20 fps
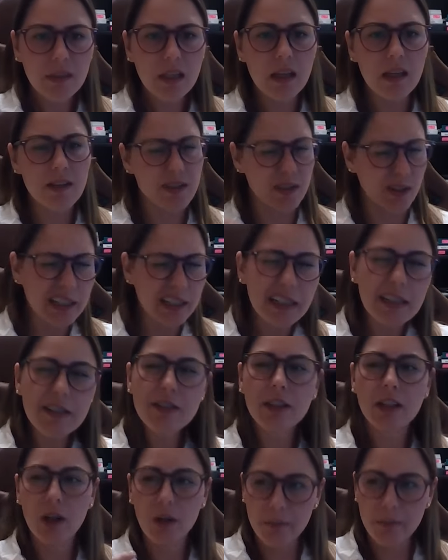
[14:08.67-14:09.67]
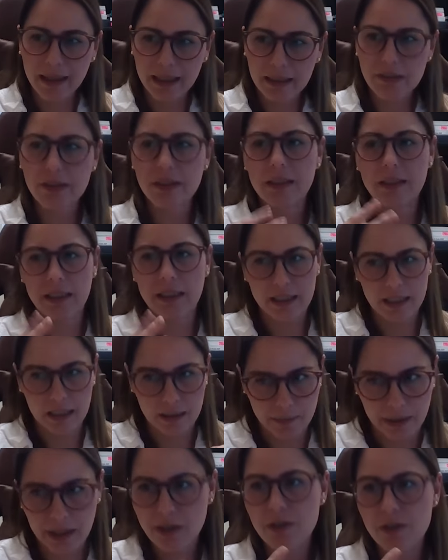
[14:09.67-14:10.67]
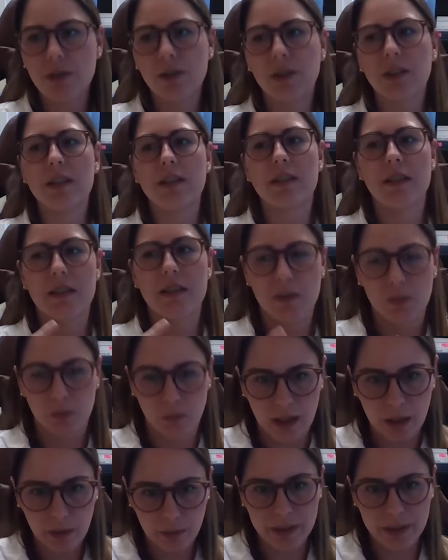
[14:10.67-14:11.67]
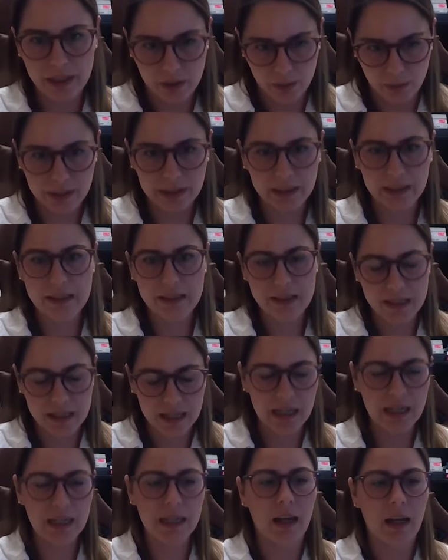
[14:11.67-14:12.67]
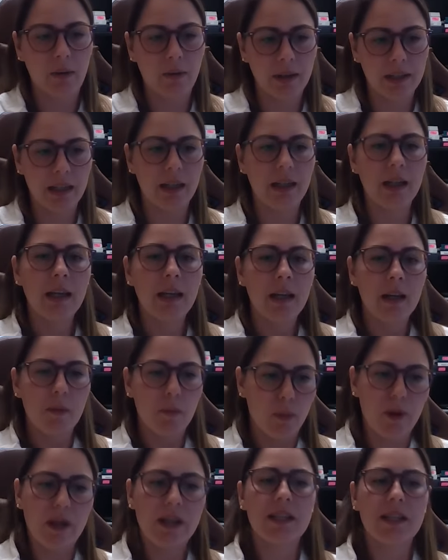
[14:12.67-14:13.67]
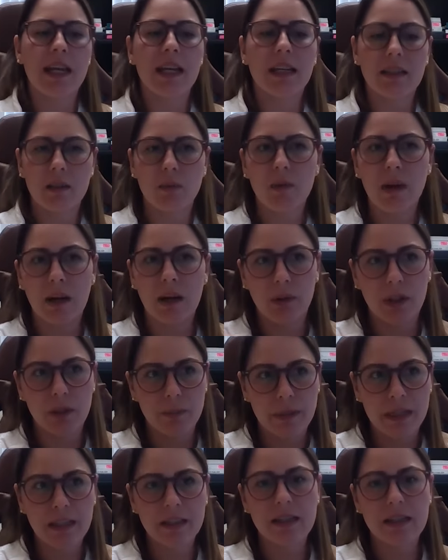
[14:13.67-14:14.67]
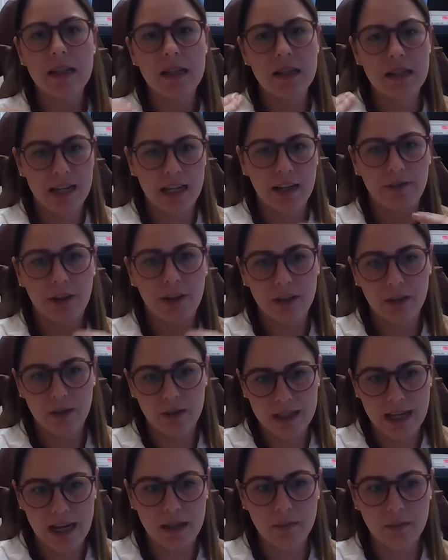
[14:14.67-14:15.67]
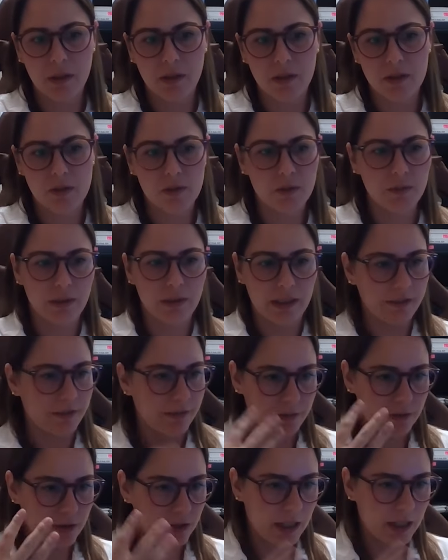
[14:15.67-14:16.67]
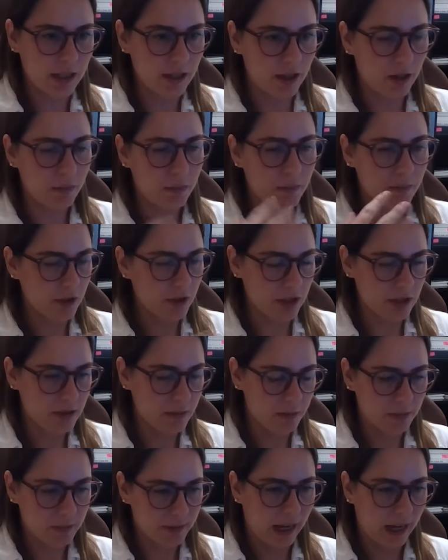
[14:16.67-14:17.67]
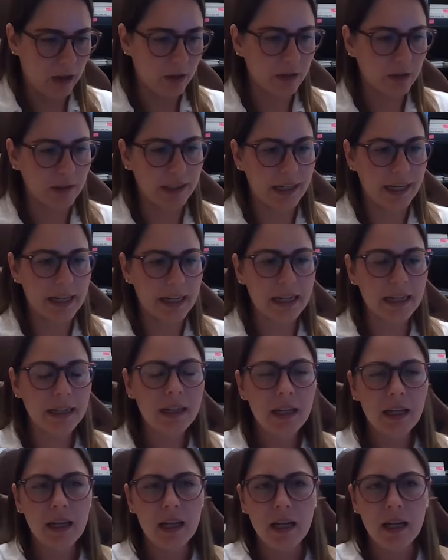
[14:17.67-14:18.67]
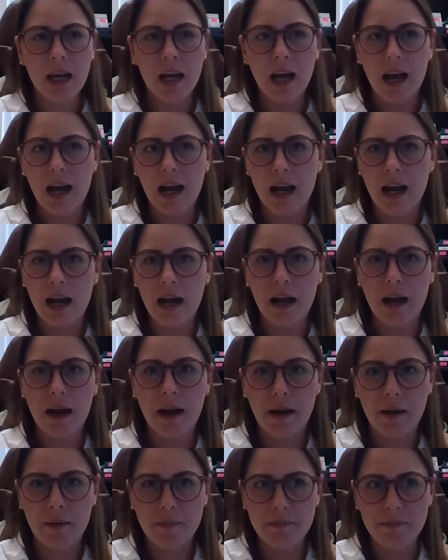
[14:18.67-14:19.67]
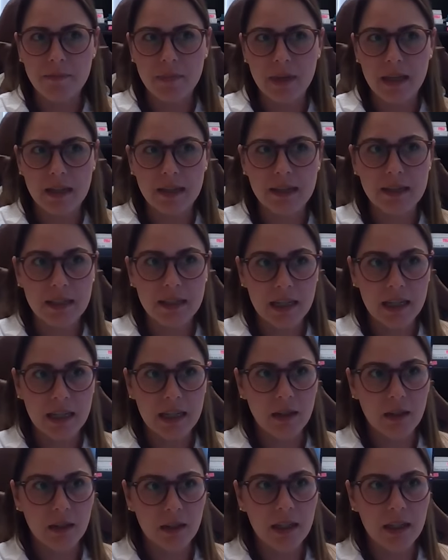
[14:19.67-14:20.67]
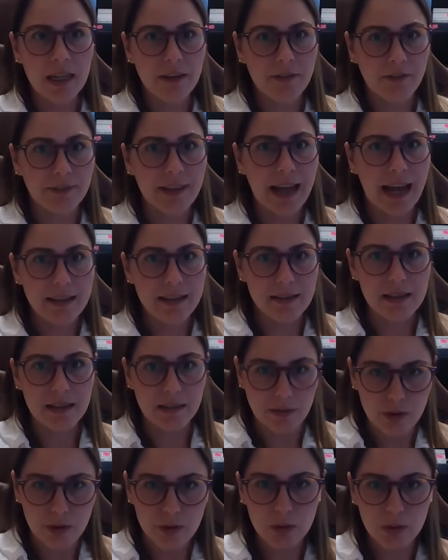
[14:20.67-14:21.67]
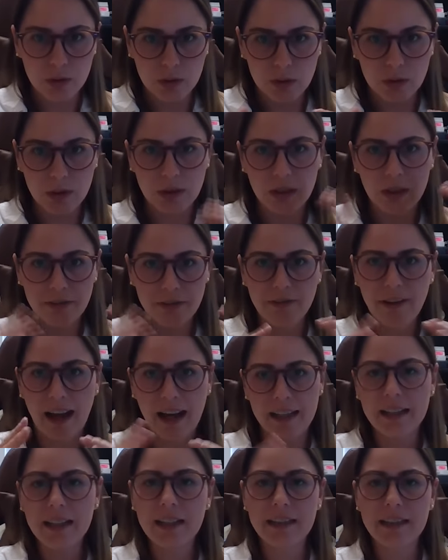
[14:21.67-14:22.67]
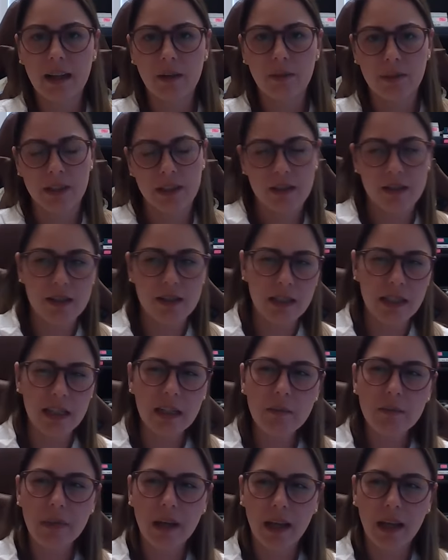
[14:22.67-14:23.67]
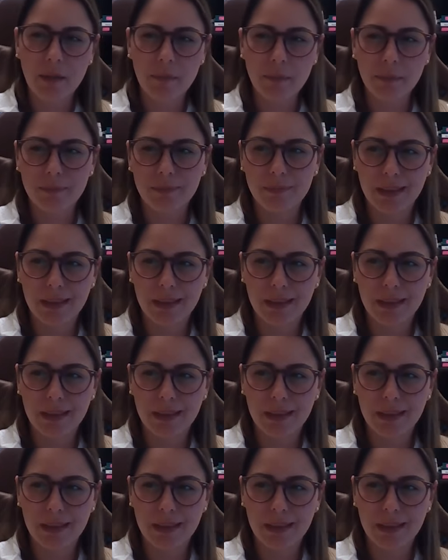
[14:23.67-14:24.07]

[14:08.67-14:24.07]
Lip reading: So I need to go back to the data and make sure this is what we are really seeing. I want to predict what would be the intake for those animals with, just calculating and see if that's a true finding that we are seeing. But I'm